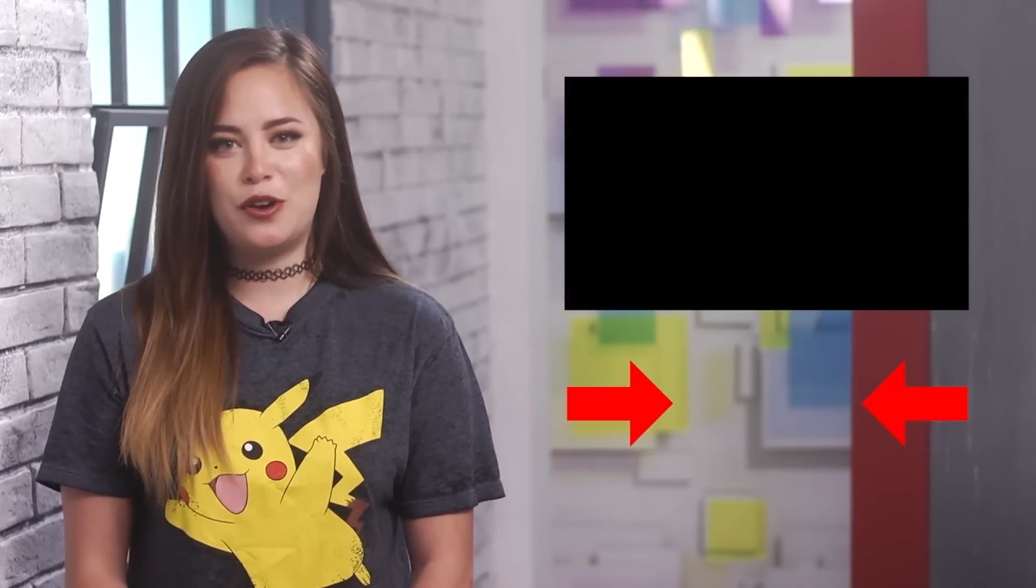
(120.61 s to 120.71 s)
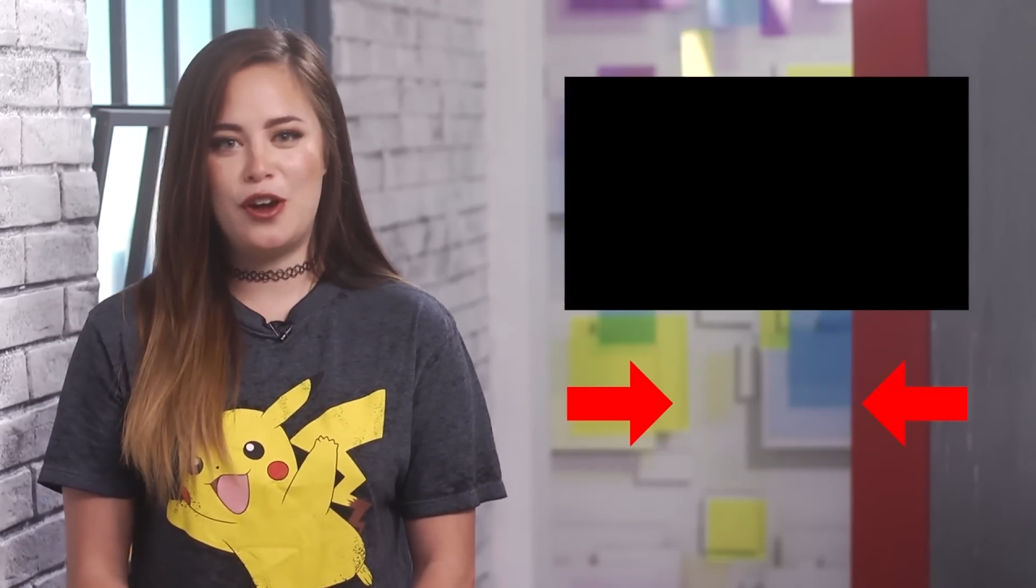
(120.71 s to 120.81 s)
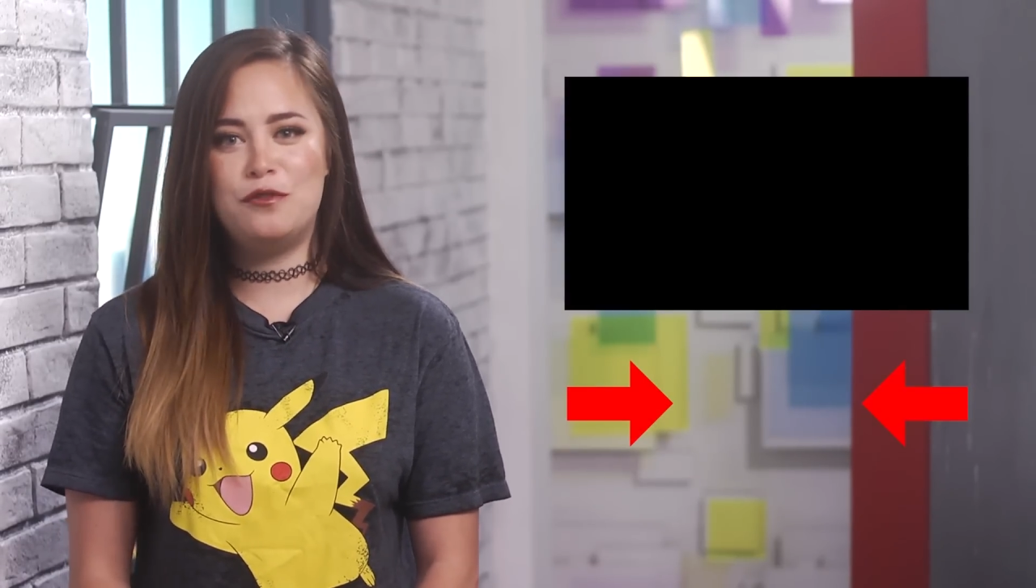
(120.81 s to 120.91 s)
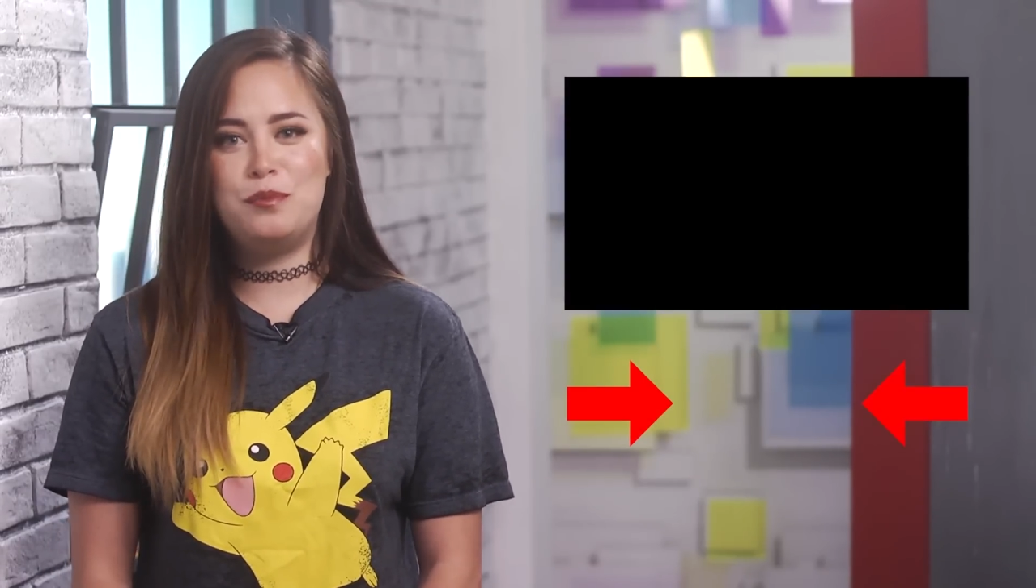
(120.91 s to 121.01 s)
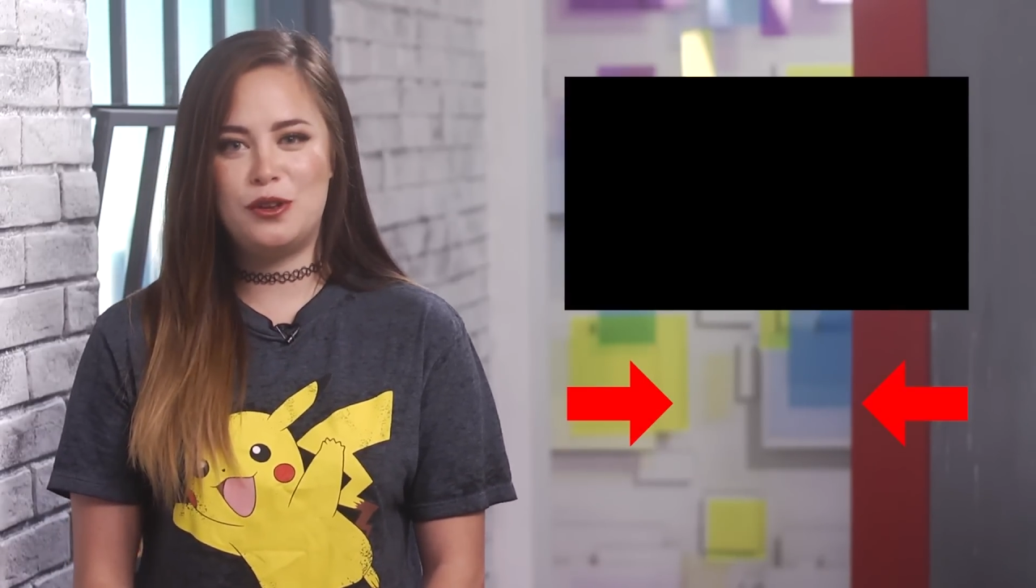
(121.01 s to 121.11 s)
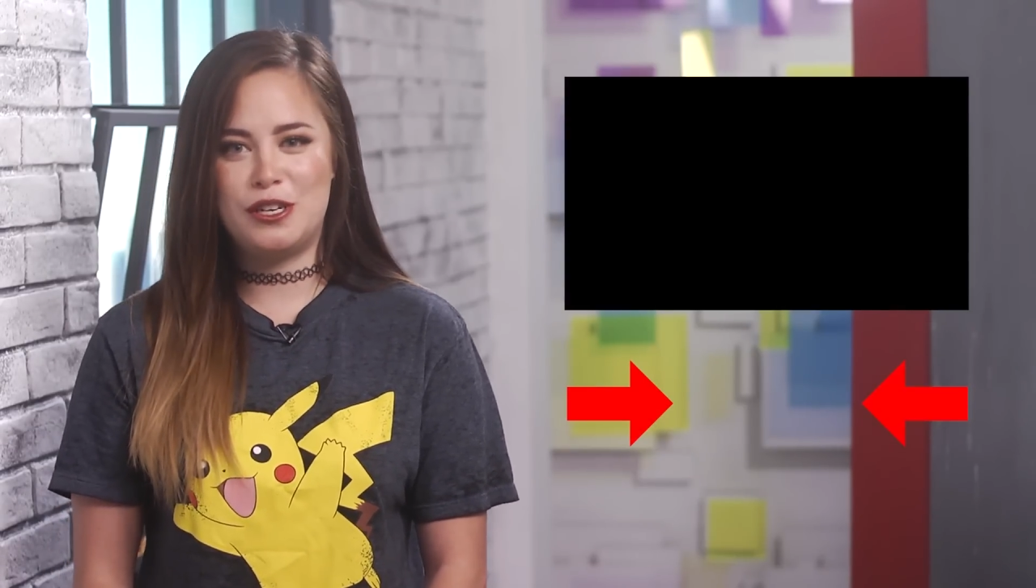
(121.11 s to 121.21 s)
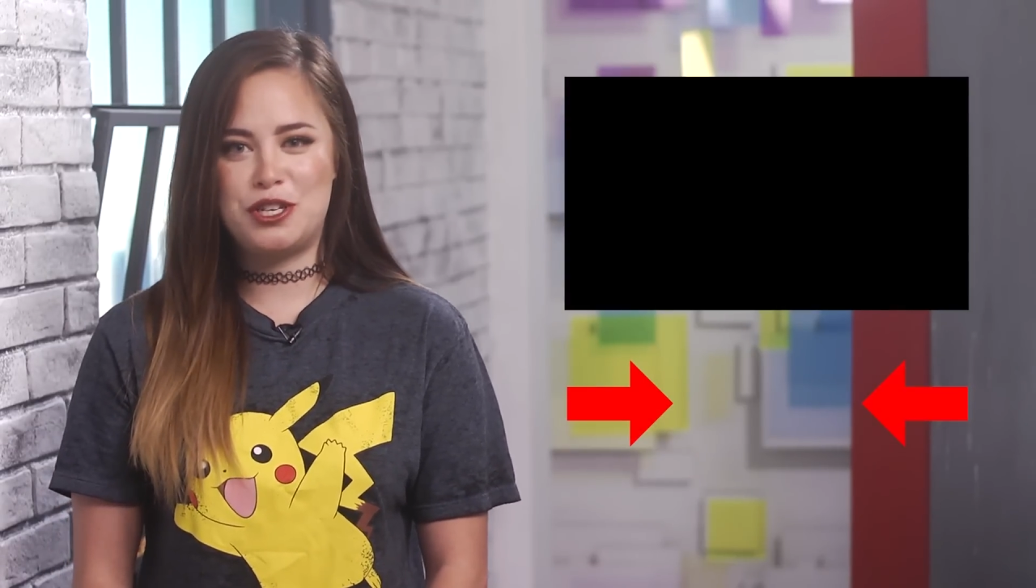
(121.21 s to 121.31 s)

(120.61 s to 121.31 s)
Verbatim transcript: of Beauty